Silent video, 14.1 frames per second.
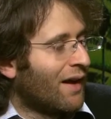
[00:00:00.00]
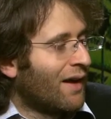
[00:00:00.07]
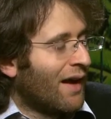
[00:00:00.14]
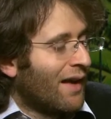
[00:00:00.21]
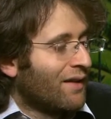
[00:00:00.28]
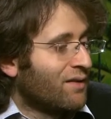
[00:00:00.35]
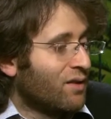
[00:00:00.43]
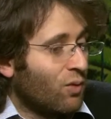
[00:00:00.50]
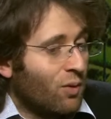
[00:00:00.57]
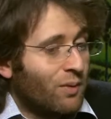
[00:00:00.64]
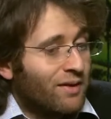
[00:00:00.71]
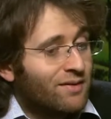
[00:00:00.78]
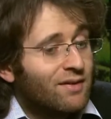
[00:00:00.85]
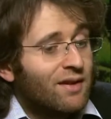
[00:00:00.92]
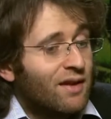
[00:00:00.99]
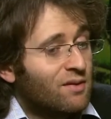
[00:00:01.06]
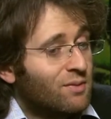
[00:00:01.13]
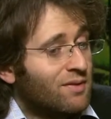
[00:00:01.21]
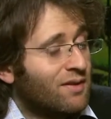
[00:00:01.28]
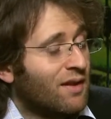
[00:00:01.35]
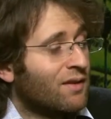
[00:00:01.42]
And so what we're seeing is
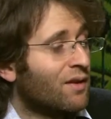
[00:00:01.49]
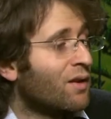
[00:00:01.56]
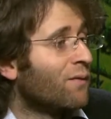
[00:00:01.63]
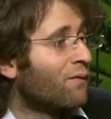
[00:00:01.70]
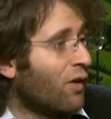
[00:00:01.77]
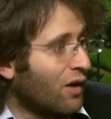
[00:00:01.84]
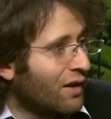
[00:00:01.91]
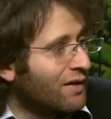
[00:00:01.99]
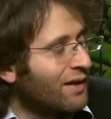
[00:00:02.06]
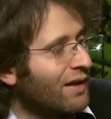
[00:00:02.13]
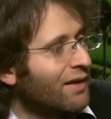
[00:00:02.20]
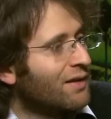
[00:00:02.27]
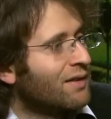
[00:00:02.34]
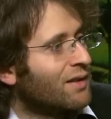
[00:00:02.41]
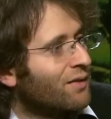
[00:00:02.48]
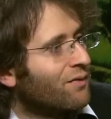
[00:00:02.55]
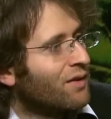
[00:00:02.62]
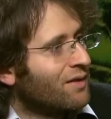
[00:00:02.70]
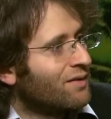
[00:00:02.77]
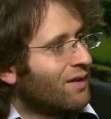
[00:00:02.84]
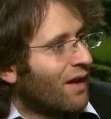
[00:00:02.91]
the volatility of
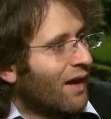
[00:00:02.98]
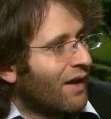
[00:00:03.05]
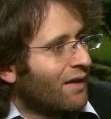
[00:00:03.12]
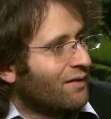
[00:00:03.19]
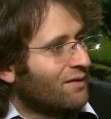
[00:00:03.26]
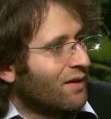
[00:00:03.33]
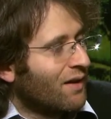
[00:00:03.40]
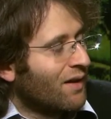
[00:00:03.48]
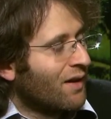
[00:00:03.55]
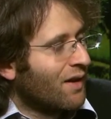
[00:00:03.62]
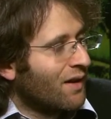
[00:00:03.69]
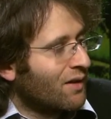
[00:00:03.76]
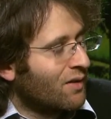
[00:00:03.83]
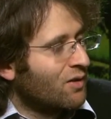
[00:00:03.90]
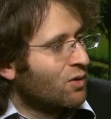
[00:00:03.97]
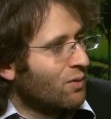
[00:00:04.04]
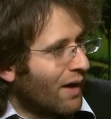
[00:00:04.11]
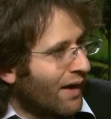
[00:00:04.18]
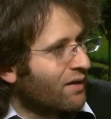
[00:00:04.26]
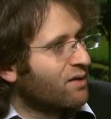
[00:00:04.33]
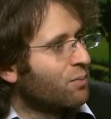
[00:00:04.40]
these guys who
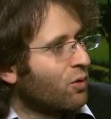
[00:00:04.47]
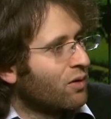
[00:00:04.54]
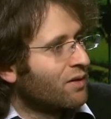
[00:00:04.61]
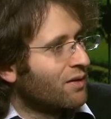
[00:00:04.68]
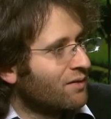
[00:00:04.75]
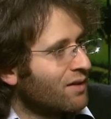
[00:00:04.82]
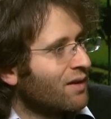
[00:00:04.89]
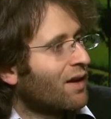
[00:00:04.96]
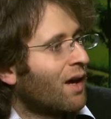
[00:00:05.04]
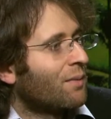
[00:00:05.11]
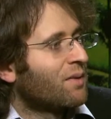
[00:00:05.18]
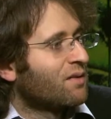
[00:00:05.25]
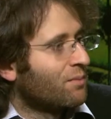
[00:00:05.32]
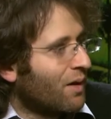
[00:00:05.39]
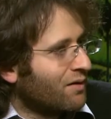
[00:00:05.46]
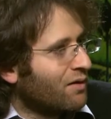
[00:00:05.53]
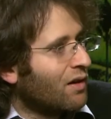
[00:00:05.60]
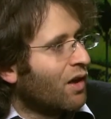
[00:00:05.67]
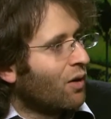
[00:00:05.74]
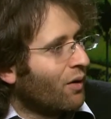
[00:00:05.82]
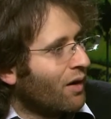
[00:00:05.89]
are exporting's income is
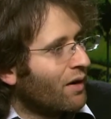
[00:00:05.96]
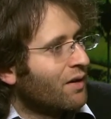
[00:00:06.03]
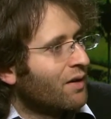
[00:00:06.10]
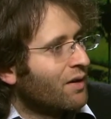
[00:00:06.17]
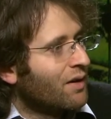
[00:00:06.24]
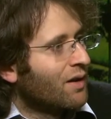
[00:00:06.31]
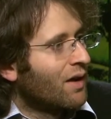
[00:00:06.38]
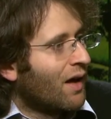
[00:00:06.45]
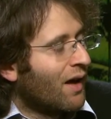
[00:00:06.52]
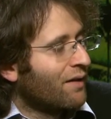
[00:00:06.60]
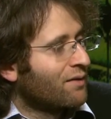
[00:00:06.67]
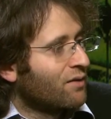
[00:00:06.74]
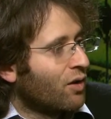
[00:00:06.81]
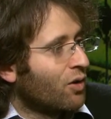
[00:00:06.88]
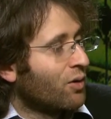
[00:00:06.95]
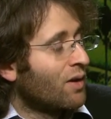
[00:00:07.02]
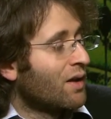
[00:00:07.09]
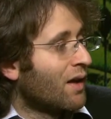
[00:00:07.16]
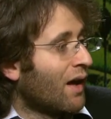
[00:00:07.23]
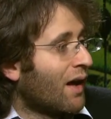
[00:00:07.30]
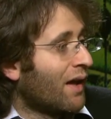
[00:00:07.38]
much lower. So
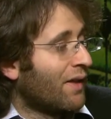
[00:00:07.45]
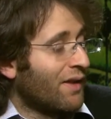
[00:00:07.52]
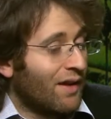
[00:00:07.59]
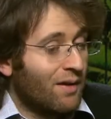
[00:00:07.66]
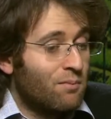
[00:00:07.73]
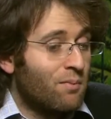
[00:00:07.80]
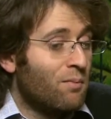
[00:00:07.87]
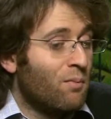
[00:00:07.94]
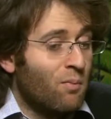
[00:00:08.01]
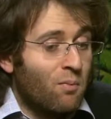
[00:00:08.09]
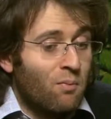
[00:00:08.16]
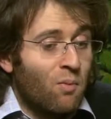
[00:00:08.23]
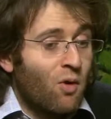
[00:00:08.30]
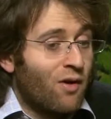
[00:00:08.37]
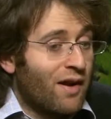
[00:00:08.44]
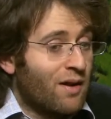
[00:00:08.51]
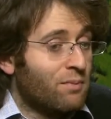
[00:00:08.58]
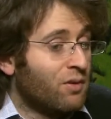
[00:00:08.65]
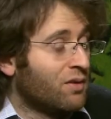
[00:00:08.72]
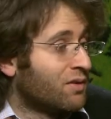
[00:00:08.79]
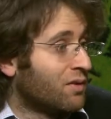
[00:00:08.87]
they're more
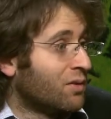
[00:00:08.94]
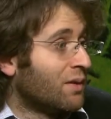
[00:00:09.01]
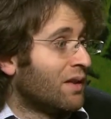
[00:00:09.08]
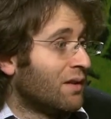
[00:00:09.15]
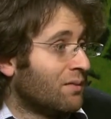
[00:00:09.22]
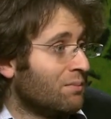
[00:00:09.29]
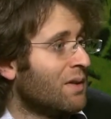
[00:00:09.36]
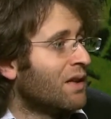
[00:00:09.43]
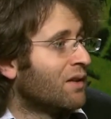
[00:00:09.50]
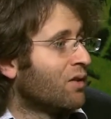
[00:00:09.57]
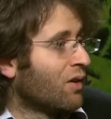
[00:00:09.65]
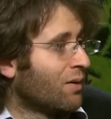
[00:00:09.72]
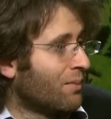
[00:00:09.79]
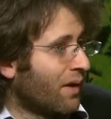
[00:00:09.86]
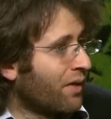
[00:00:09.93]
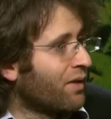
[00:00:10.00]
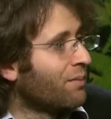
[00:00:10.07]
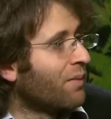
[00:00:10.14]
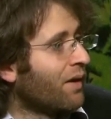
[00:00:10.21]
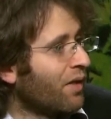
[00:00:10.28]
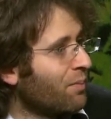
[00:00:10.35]
able to eat meat on a
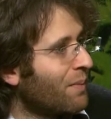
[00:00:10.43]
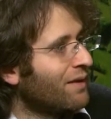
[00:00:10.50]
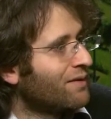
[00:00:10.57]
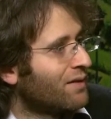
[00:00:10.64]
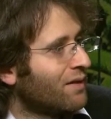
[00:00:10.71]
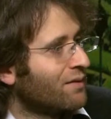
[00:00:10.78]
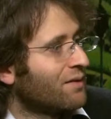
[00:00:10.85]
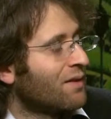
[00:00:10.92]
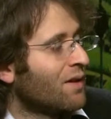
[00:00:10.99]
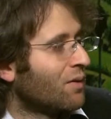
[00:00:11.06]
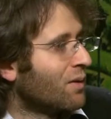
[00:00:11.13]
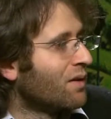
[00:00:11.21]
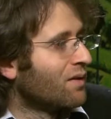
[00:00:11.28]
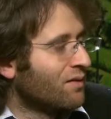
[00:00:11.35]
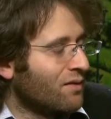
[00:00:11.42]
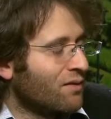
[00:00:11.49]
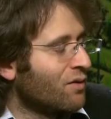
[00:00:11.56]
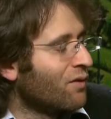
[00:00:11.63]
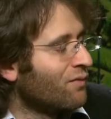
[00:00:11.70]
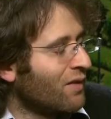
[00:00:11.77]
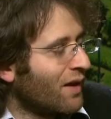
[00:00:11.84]
month-to-month basis, which is a
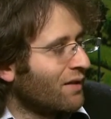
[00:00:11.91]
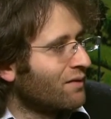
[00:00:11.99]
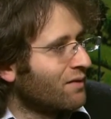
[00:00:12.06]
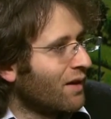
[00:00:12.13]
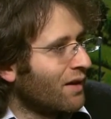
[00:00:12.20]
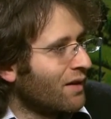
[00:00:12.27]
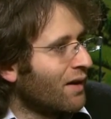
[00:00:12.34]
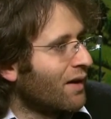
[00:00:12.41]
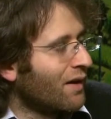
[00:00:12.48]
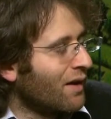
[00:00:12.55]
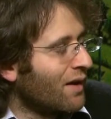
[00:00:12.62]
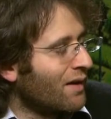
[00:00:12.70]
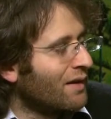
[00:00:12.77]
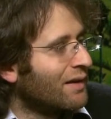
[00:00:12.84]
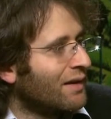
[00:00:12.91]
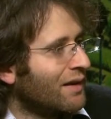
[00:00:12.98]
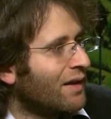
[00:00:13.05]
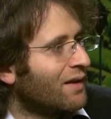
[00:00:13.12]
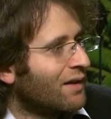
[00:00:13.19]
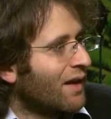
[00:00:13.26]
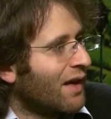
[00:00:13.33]
sort of nice, a clean
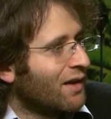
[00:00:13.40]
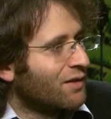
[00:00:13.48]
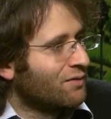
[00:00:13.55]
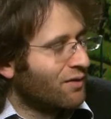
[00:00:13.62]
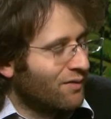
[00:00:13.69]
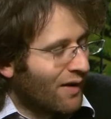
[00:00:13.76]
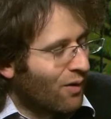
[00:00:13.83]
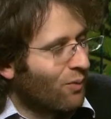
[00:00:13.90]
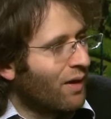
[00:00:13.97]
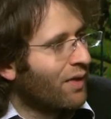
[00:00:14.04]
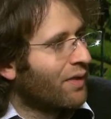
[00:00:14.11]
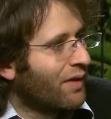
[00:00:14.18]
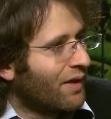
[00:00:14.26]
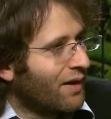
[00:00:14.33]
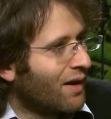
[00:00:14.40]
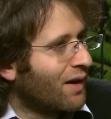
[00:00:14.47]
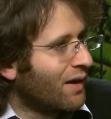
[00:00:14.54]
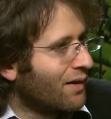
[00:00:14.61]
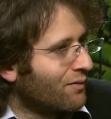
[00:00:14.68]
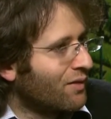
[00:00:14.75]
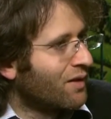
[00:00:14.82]
indicator of how wealthy they
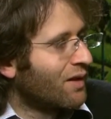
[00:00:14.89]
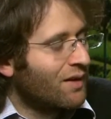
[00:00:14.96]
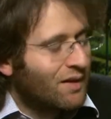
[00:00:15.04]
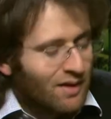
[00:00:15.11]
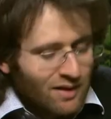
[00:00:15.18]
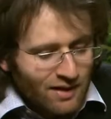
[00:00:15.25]
are, given that